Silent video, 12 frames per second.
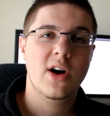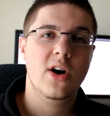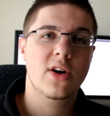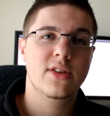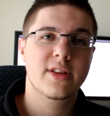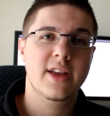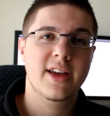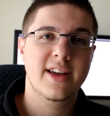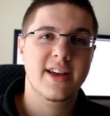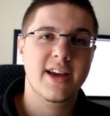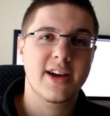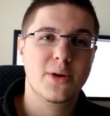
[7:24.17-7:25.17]
on
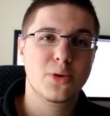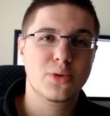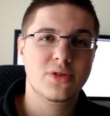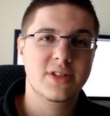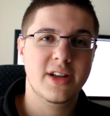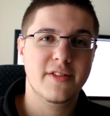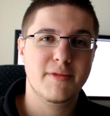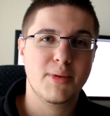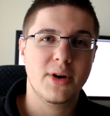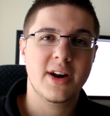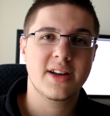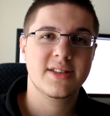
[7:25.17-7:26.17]
a cool set of
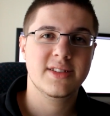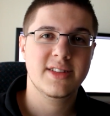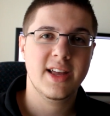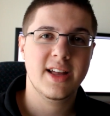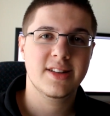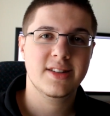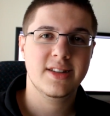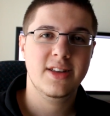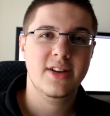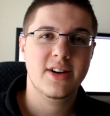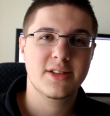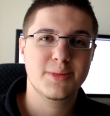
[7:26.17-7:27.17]
products that
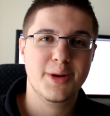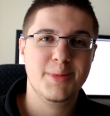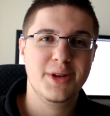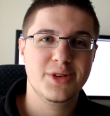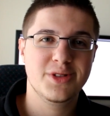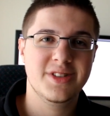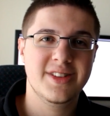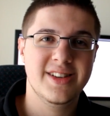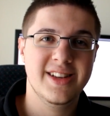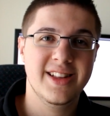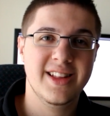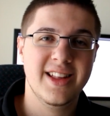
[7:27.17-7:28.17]
you guys might be interested
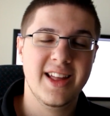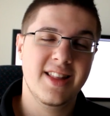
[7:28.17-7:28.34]
in.